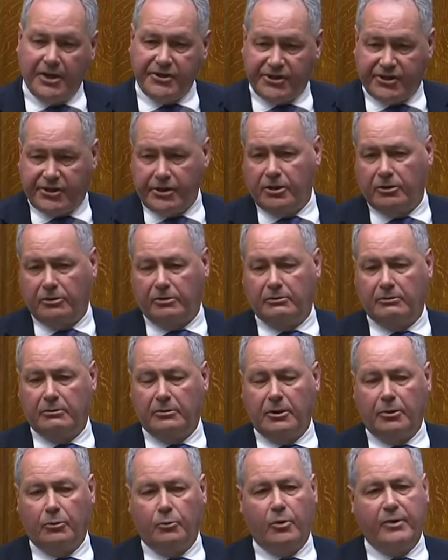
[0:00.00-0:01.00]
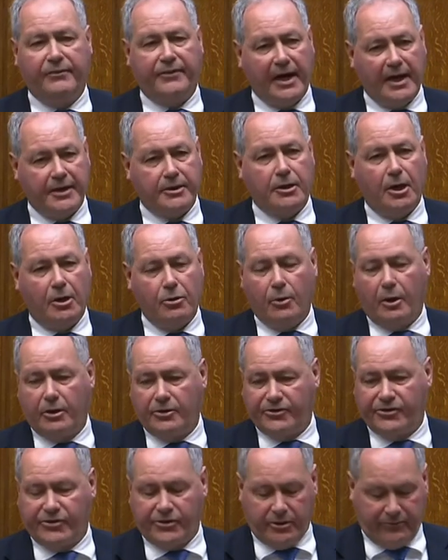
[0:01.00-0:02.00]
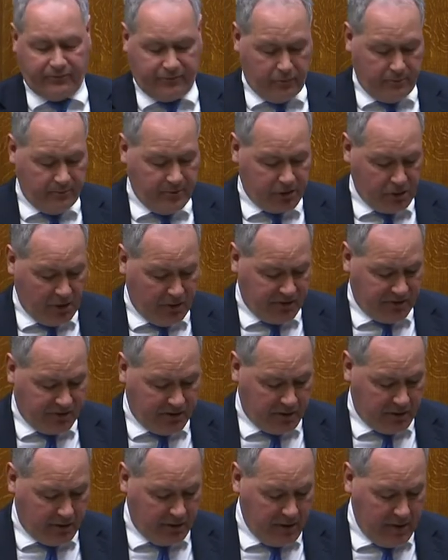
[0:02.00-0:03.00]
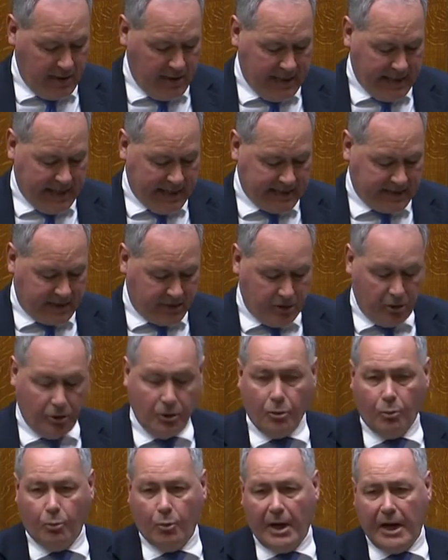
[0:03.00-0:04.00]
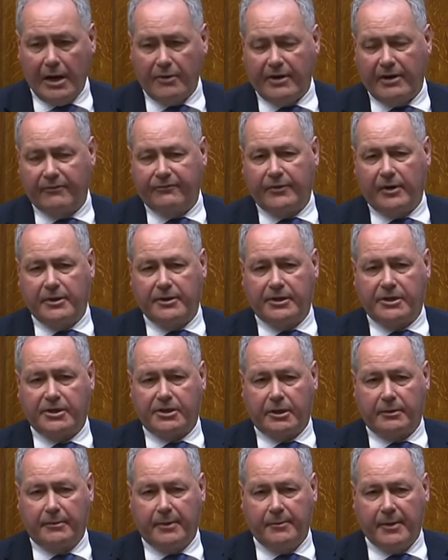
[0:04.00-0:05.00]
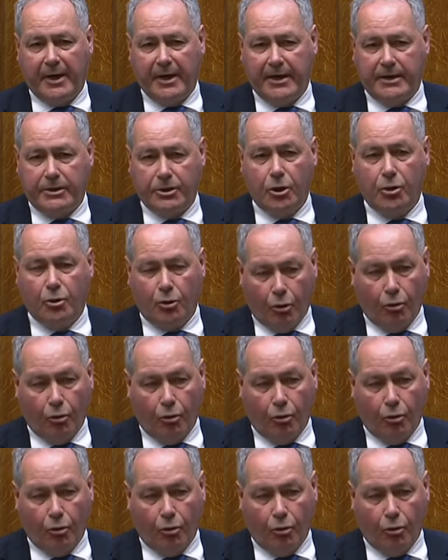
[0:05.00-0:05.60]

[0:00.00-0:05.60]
and still we've had no answer from the Chancellor as to how that funding is going to be made,